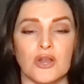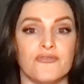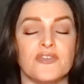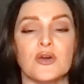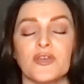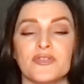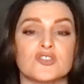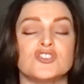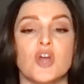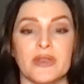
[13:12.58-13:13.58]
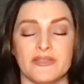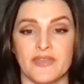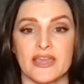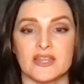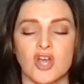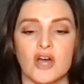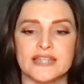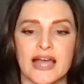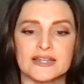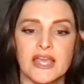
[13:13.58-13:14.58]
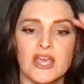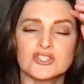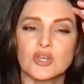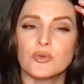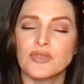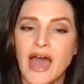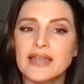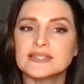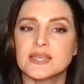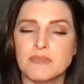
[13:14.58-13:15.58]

feel that there's nobody that they can contact. So that to